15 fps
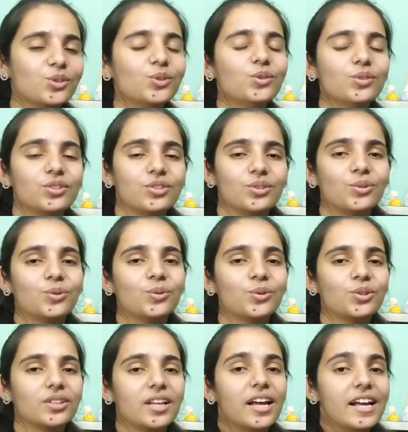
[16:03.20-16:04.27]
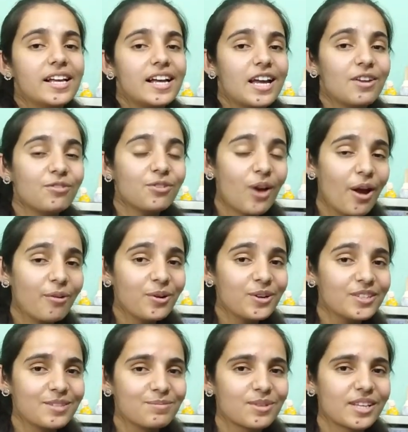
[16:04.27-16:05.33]
So if you have not
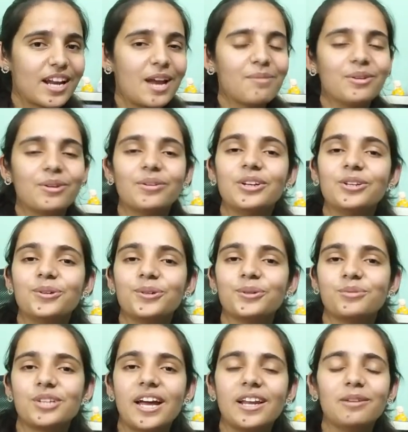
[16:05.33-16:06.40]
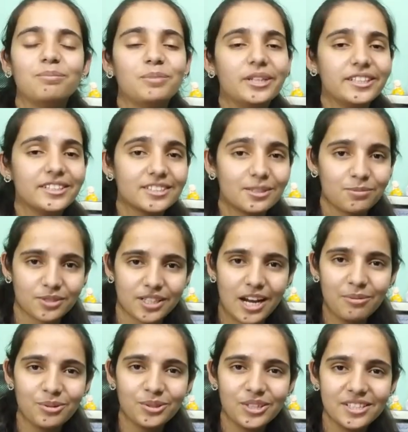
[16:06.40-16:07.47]
subscribed our YouTube channel, please subscribe to
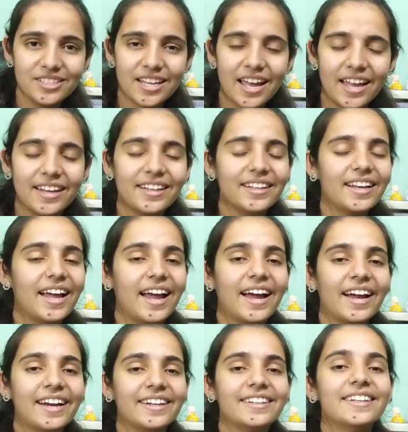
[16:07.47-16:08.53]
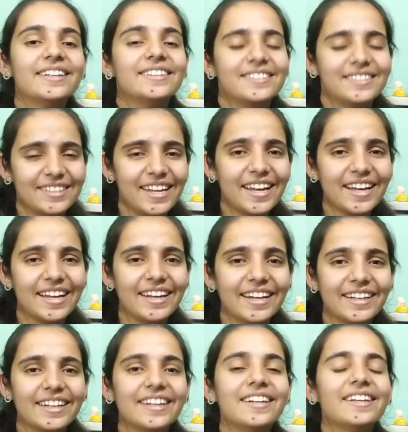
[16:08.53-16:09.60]
the channel and stay
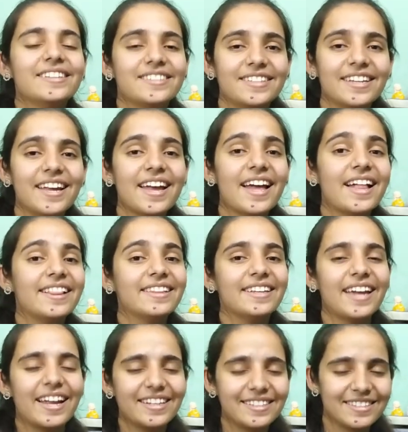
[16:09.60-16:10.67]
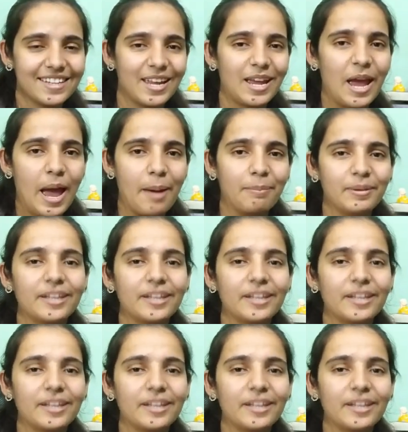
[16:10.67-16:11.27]
connected, stay healthy and stay happy.